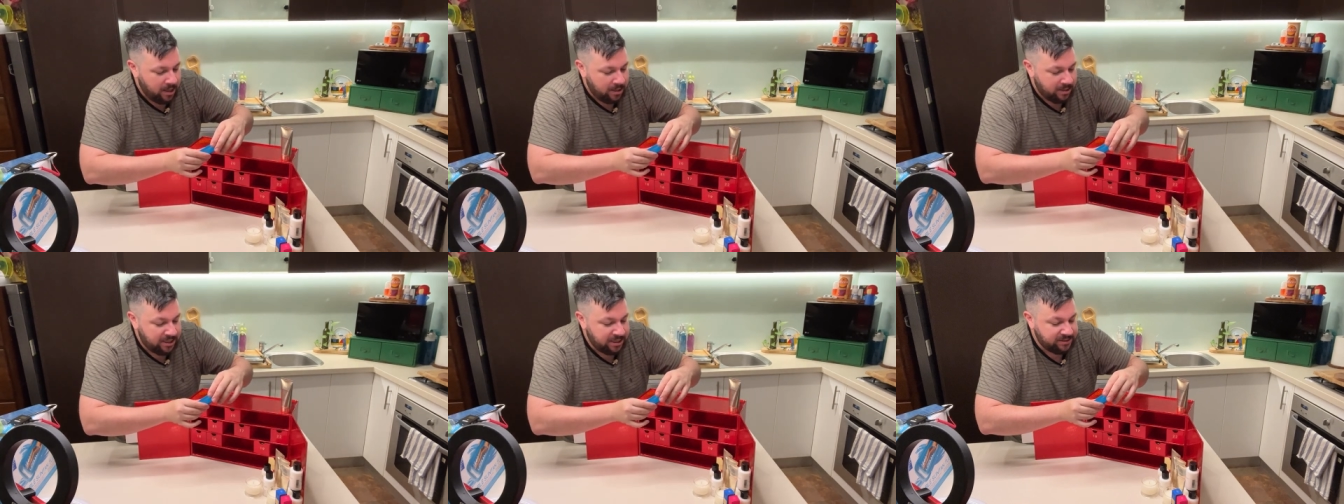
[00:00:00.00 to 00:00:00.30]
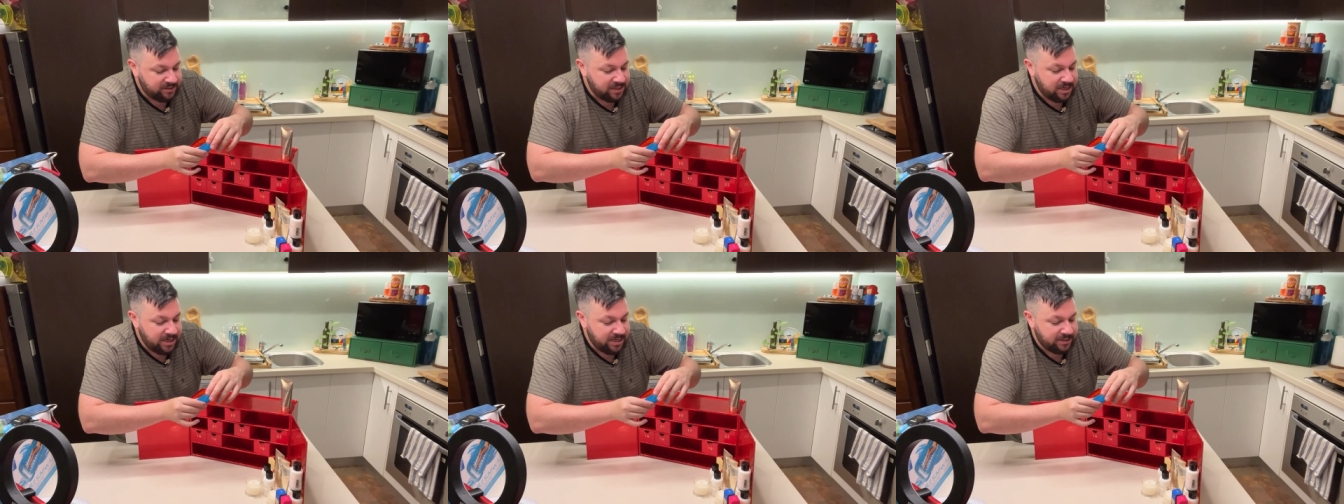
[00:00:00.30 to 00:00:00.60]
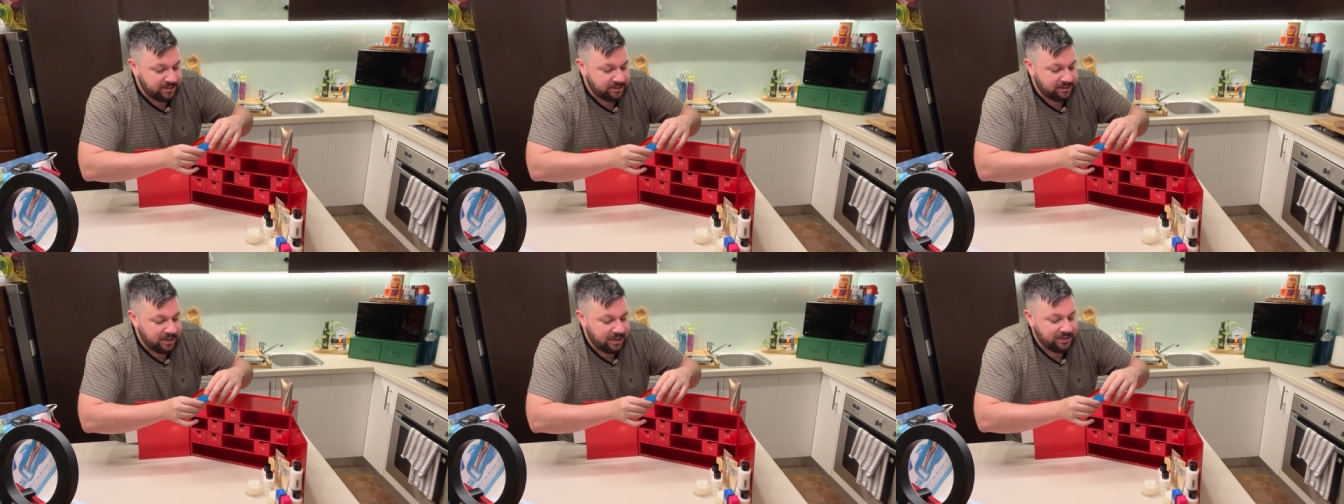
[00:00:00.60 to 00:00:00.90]
This
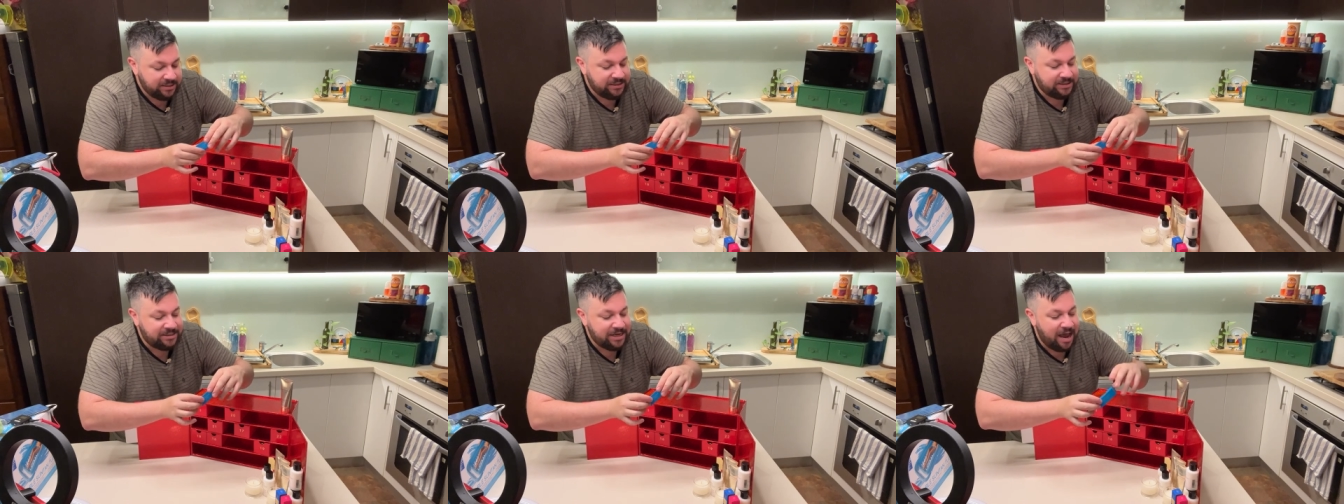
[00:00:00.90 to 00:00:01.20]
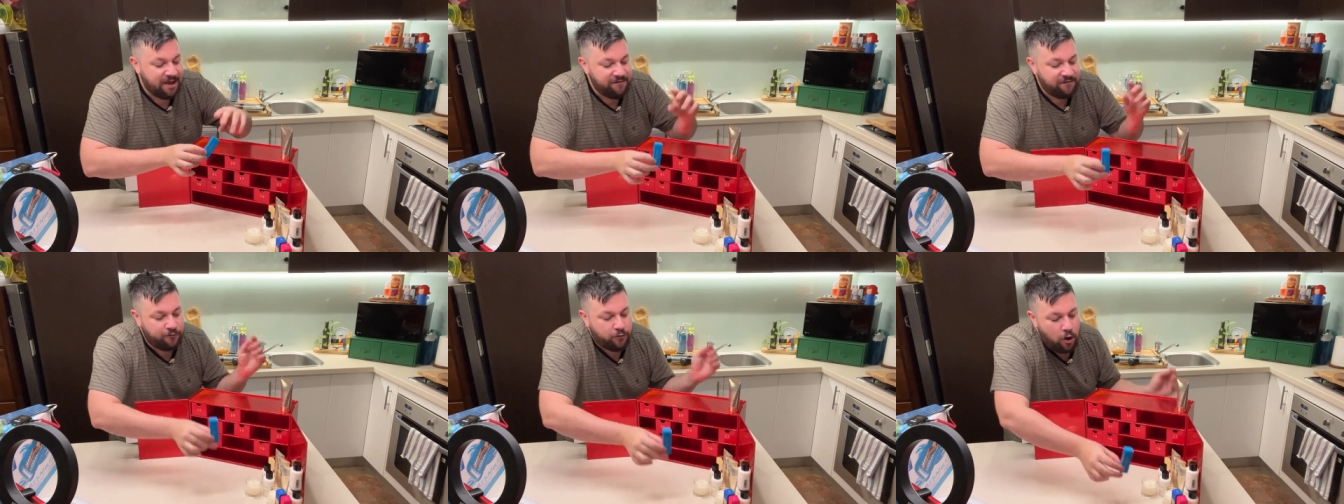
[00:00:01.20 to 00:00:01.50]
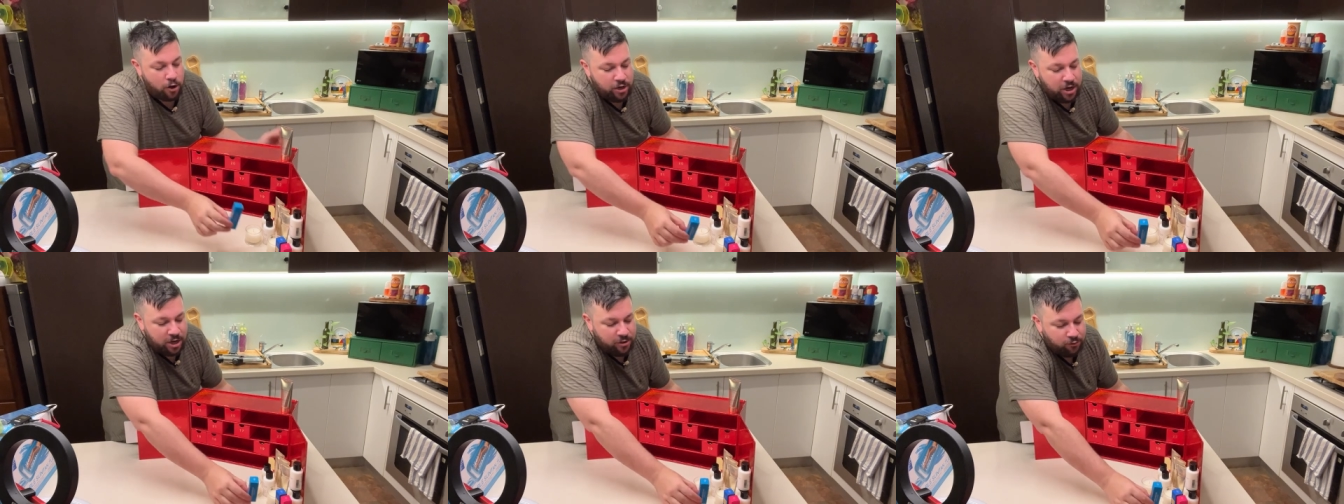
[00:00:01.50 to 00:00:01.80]
is
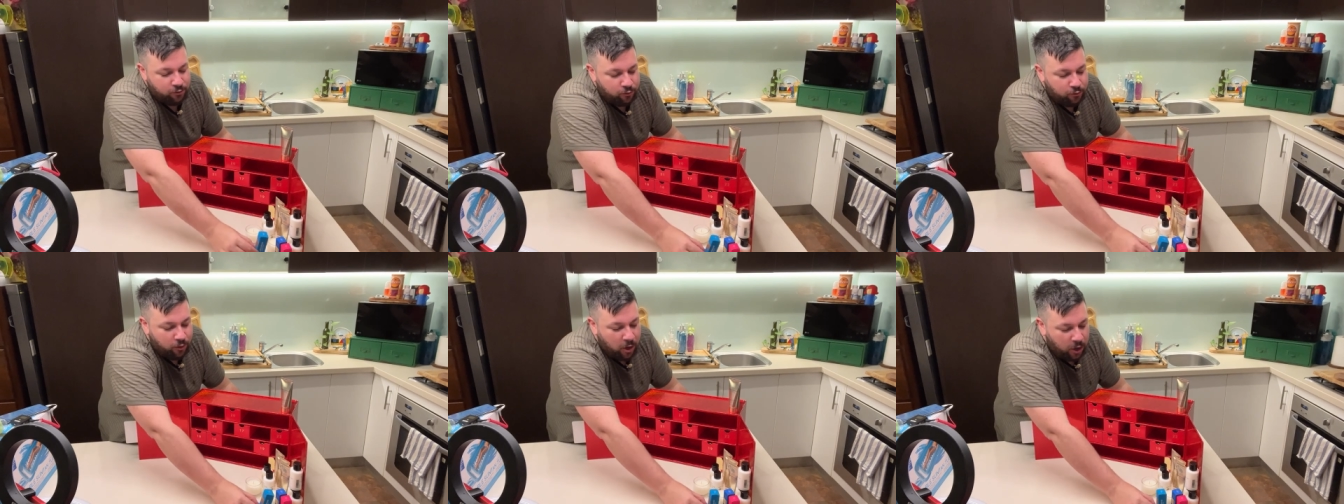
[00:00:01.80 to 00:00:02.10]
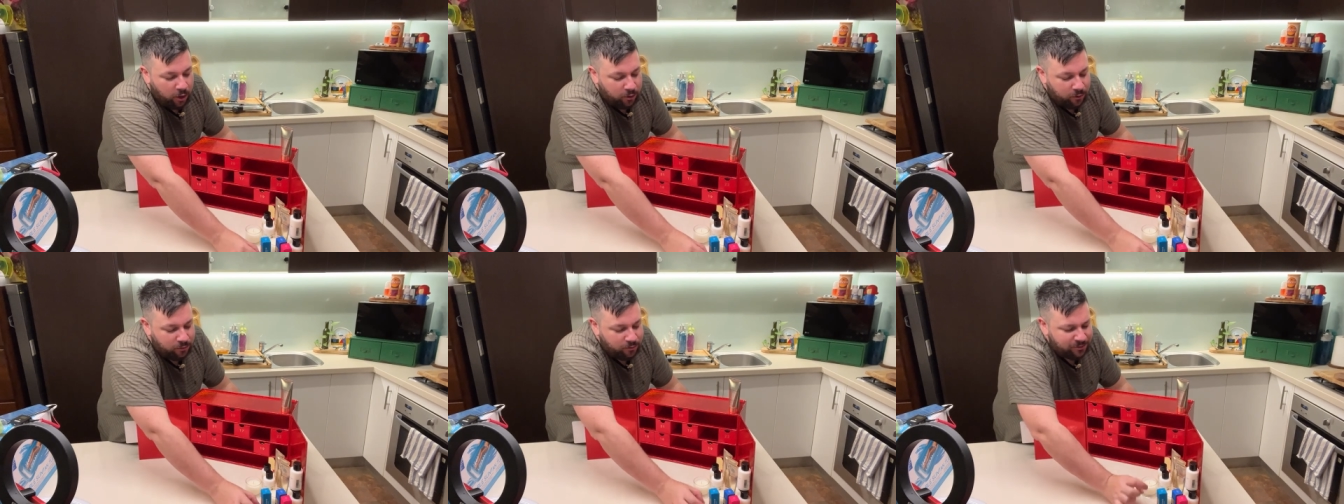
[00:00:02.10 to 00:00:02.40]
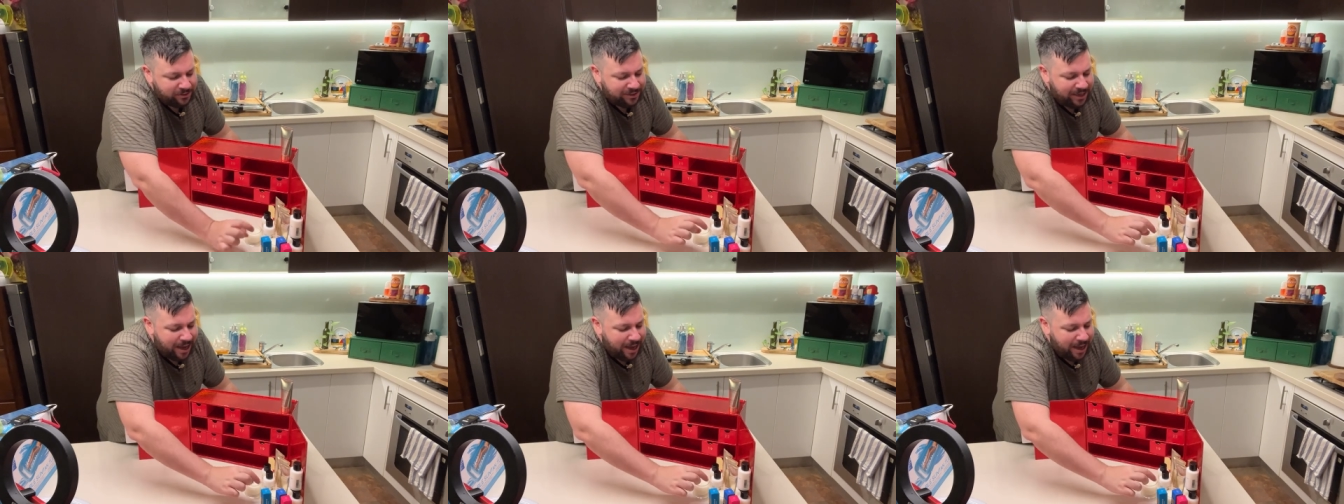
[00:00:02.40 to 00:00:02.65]
Saffron and Rose.